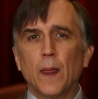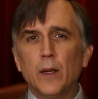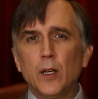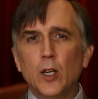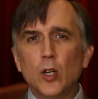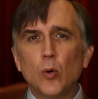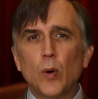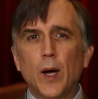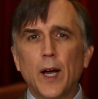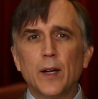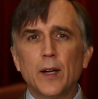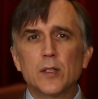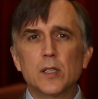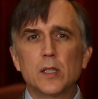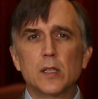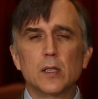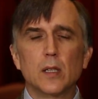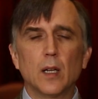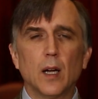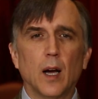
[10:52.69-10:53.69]
The
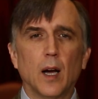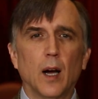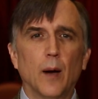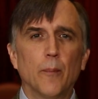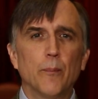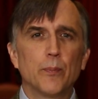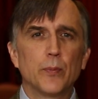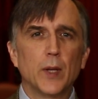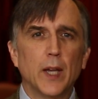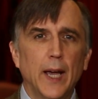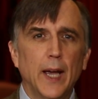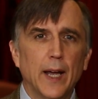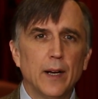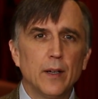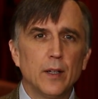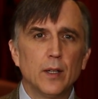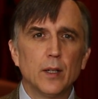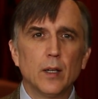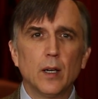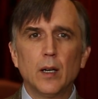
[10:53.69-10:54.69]
US,
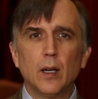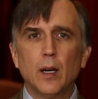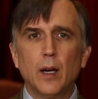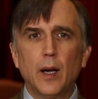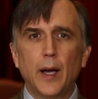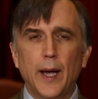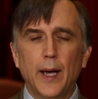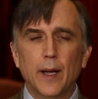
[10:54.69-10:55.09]
Canada,